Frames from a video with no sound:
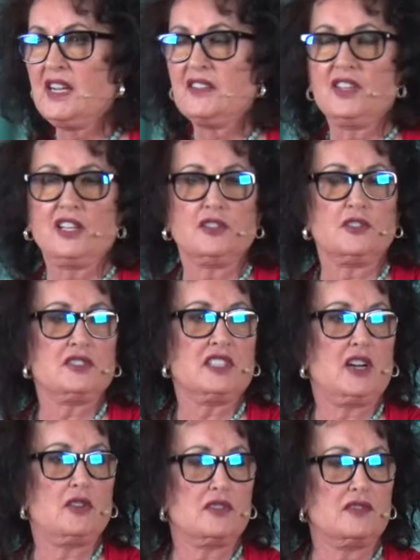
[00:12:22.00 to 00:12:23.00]
They learned
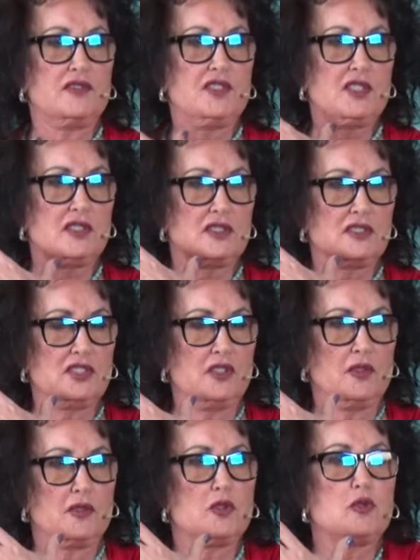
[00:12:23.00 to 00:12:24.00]
how to feel, you
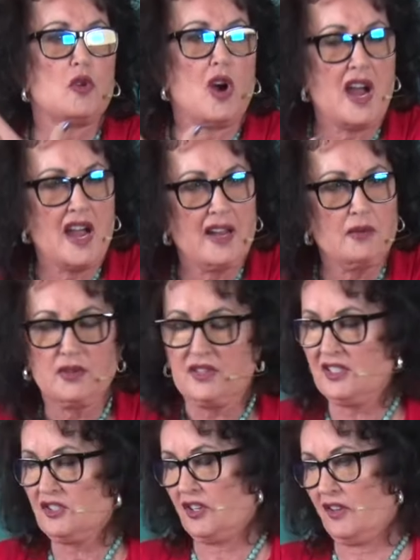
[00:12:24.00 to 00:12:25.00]
know, cry with
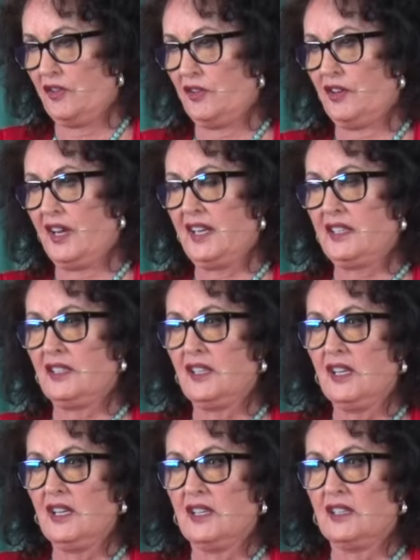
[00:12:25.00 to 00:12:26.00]
each other and
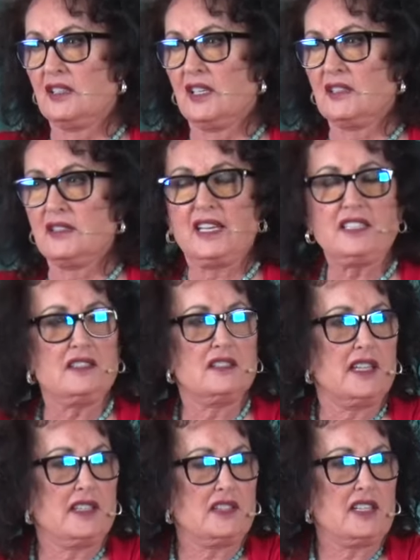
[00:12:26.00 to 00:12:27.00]
uh, let
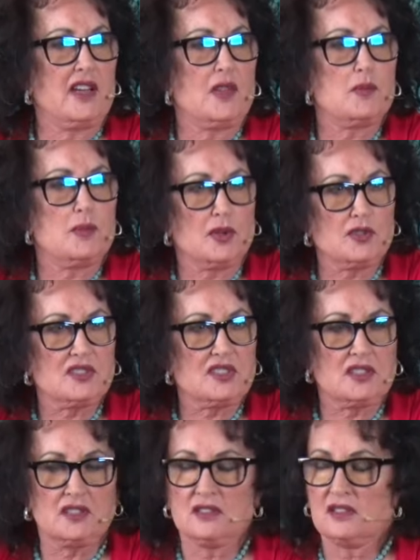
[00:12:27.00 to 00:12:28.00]
let the other
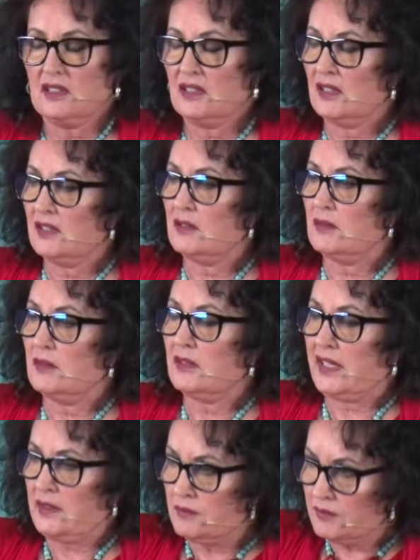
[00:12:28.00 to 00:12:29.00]
person
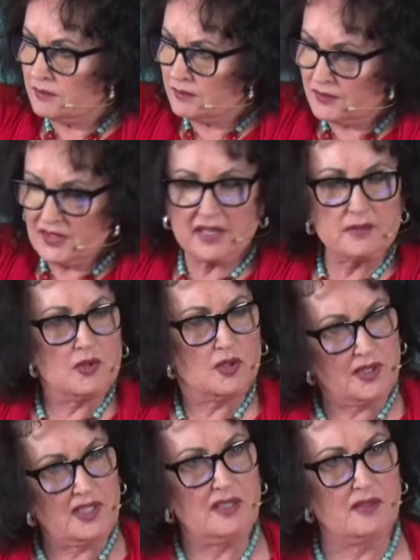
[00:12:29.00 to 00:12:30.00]
let him let him
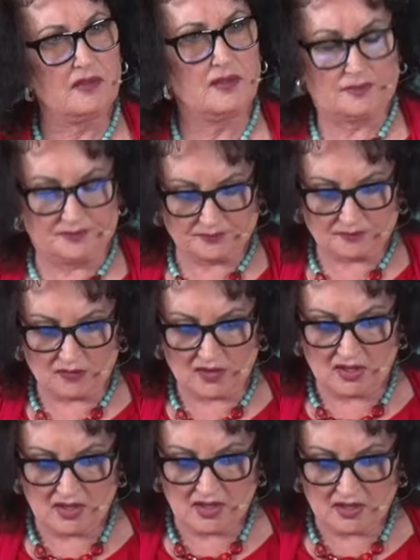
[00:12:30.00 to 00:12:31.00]
grieve.
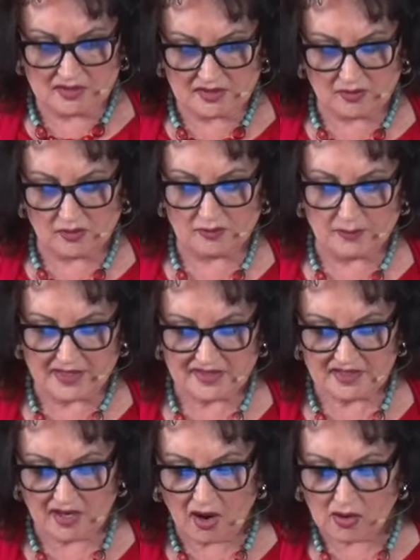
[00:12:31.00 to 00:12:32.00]
So by
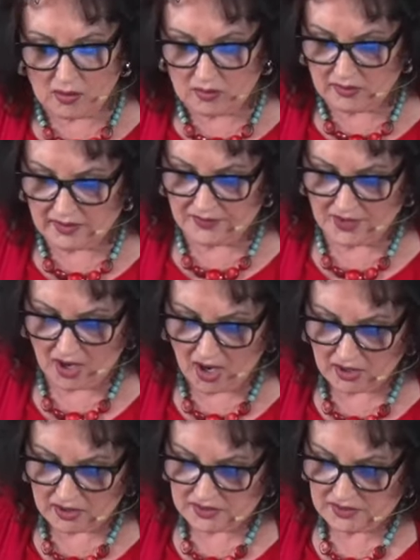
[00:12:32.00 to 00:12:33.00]
sorrow of the
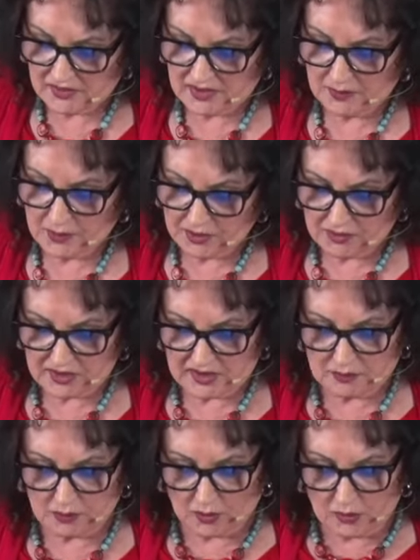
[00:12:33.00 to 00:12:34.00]
heart, the spirit
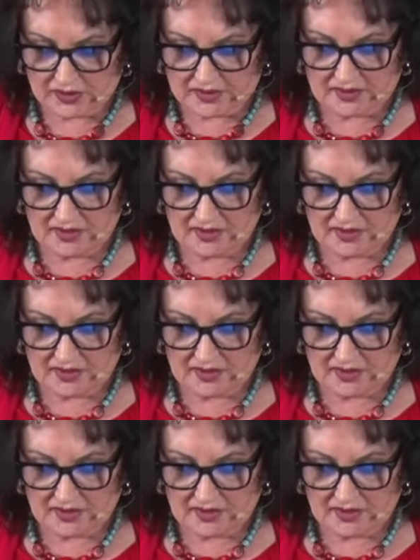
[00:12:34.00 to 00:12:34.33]
is broken.